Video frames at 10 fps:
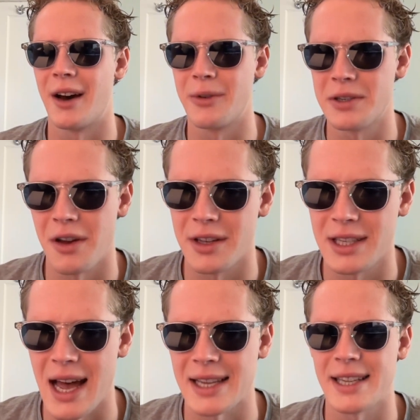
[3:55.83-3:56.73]
We saw this
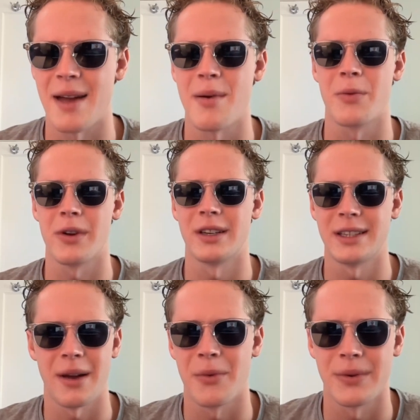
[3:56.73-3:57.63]
last time,
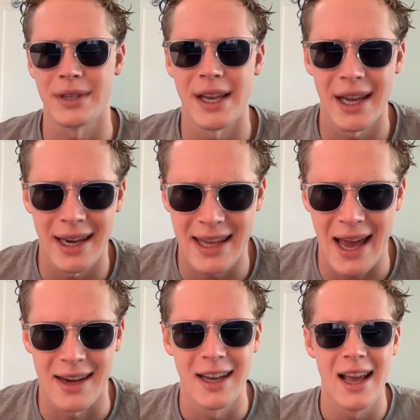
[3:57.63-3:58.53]
and we're seeing it
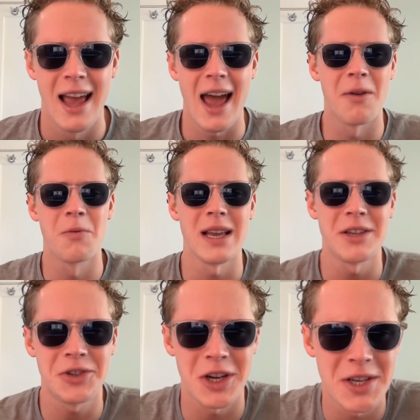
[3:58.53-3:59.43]
again. And
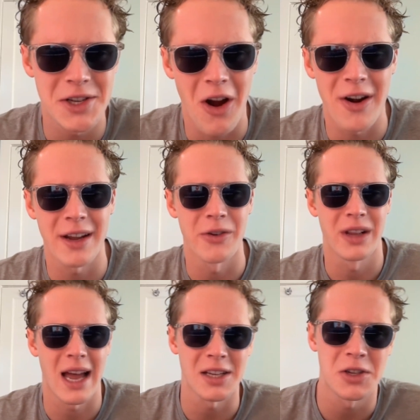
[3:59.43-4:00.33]
it's just starting over the
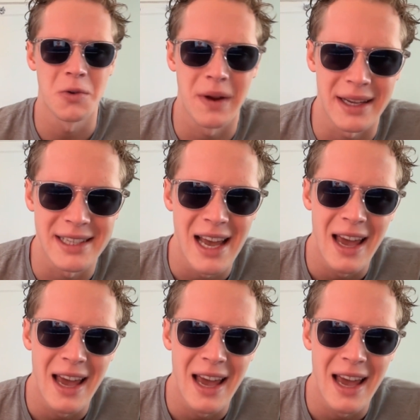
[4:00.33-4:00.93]
last 2 weeks.